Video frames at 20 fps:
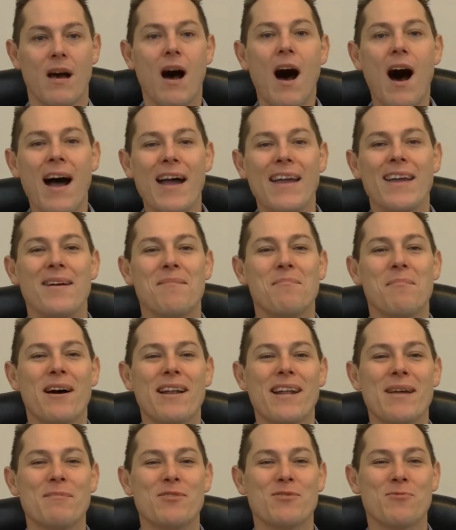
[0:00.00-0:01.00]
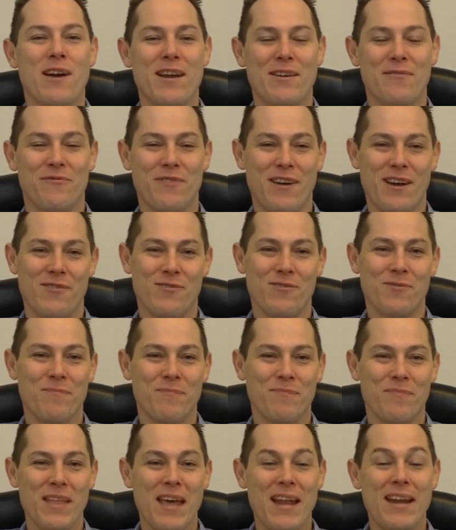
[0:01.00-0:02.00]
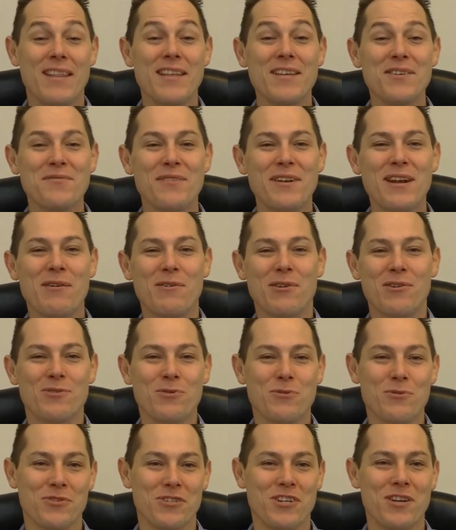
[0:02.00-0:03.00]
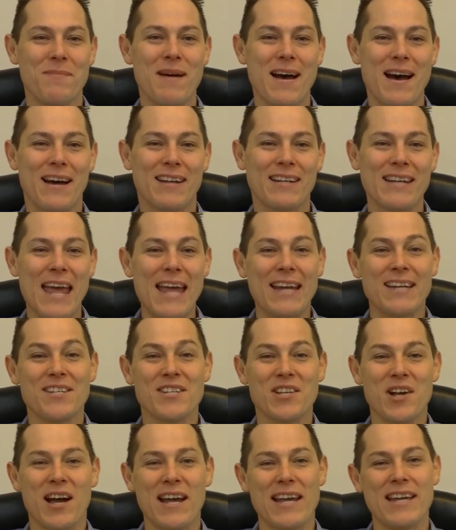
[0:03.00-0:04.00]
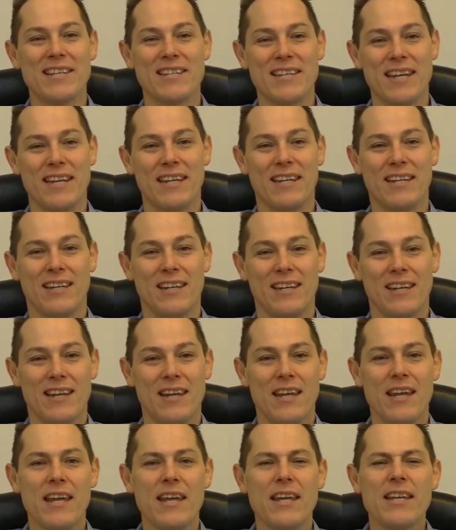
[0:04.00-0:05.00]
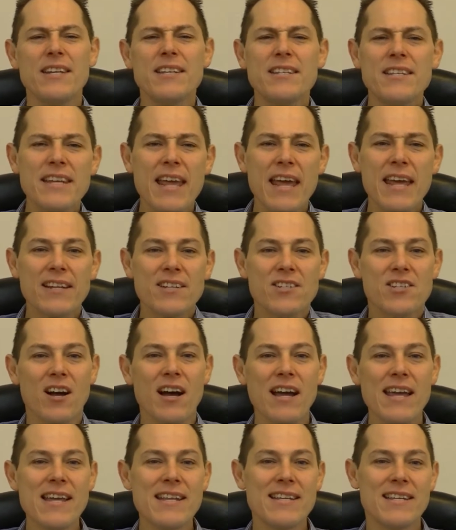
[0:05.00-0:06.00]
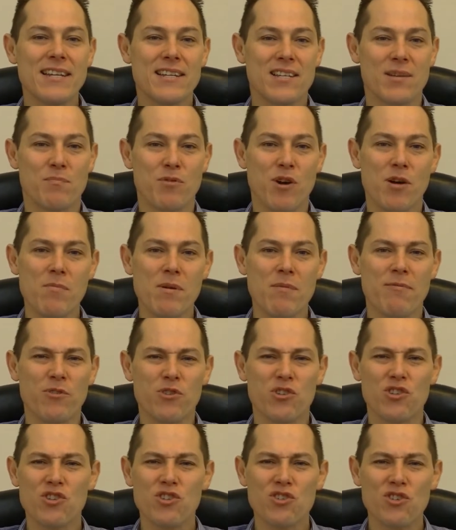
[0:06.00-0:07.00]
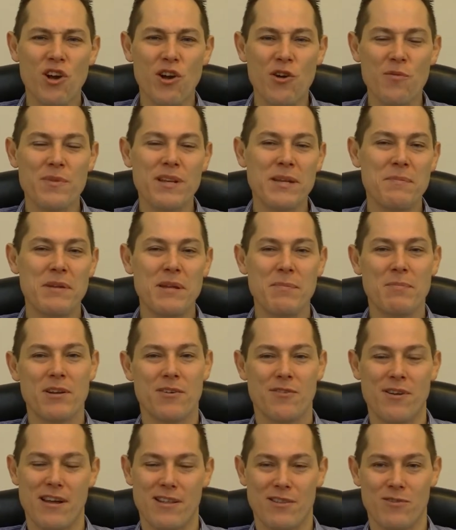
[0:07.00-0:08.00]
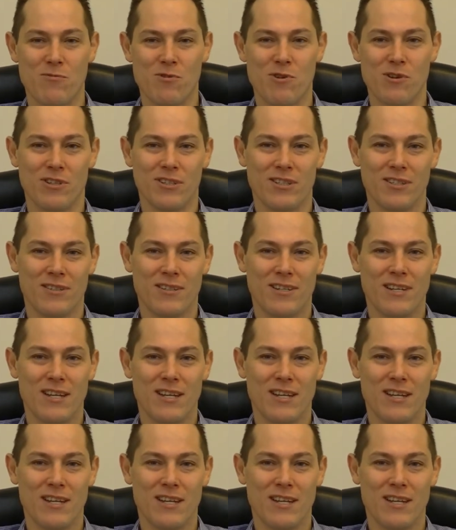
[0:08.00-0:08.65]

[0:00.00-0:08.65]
Hi, my name is Wayne Farrell, and in this video I want to talk to you about anxiety. You see, anxiety is a problem for so many people around the world.